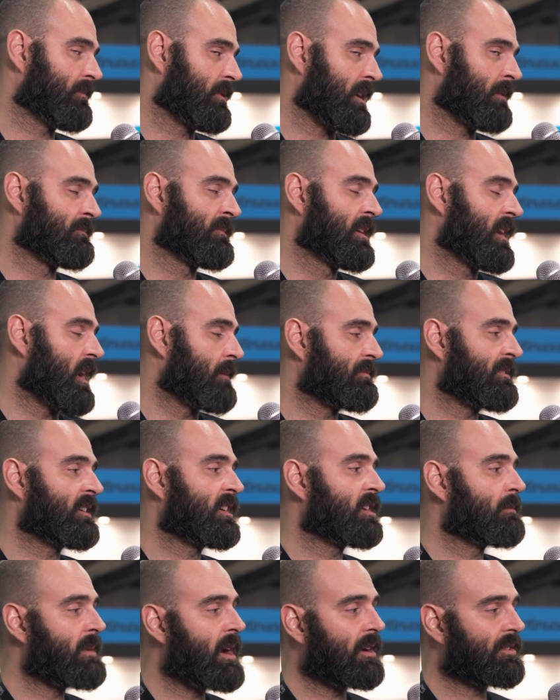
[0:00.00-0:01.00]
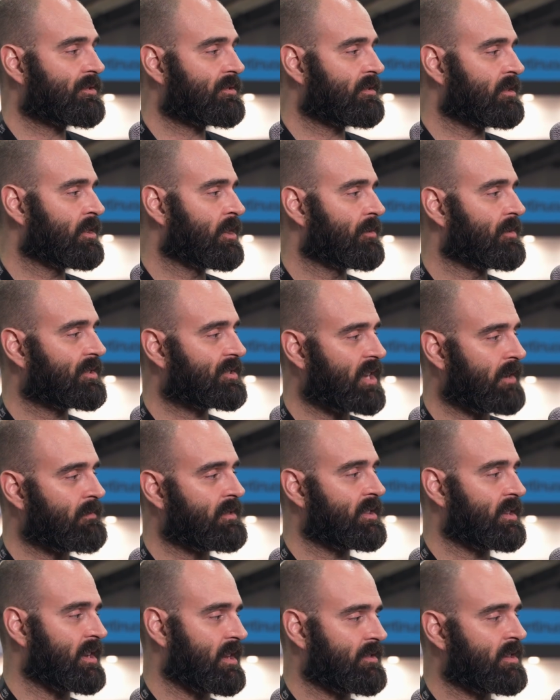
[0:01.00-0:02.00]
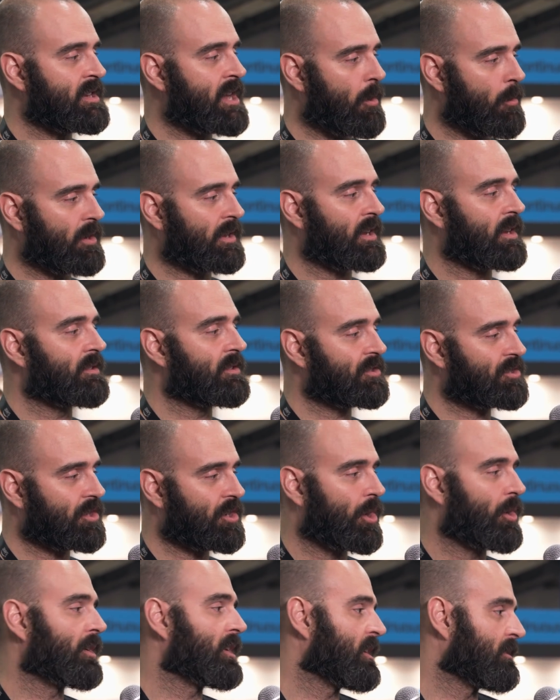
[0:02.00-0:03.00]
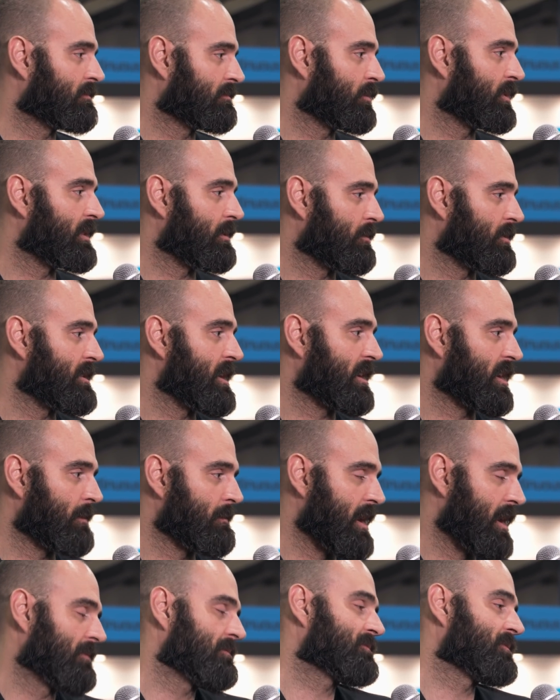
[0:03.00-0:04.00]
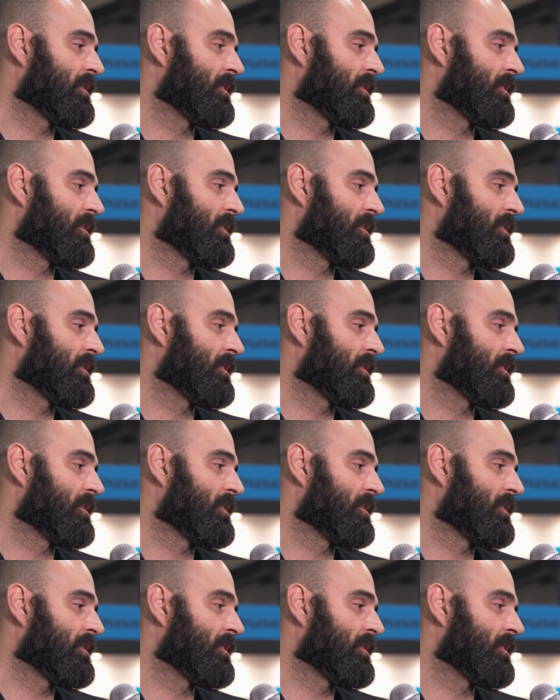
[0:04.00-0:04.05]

I'm, I'm thinking about you know the seventh and eighth, the networking and the security when when they come out.